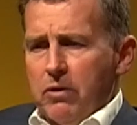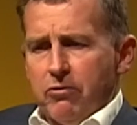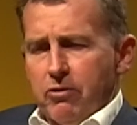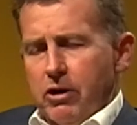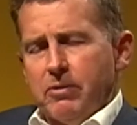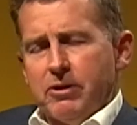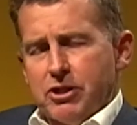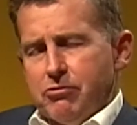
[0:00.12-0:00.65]
of
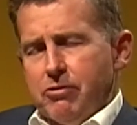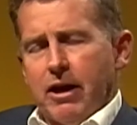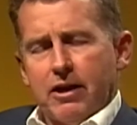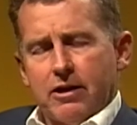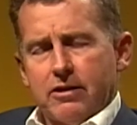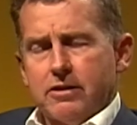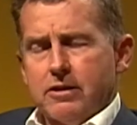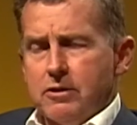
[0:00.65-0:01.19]
rugby's
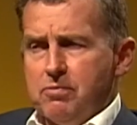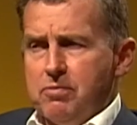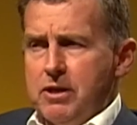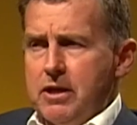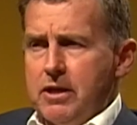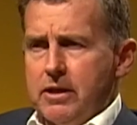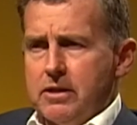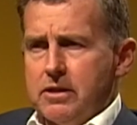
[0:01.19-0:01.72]
strengths has
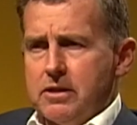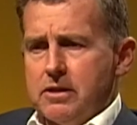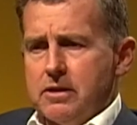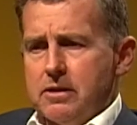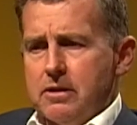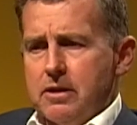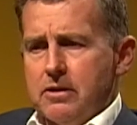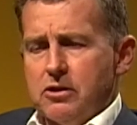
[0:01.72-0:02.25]
been
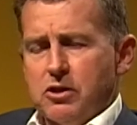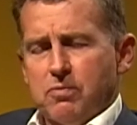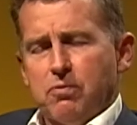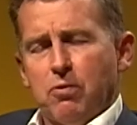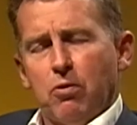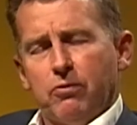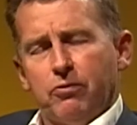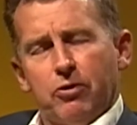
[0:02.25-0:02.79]
it's a
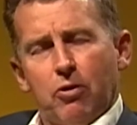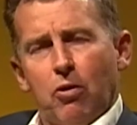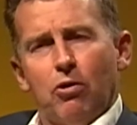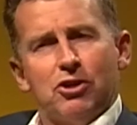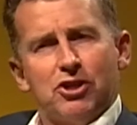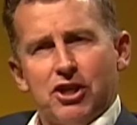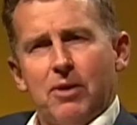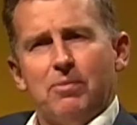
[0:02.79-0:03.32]
sport for all
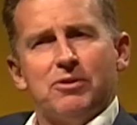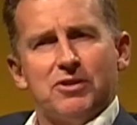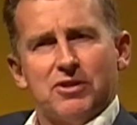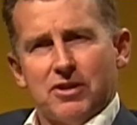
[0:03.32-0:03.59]
shapes and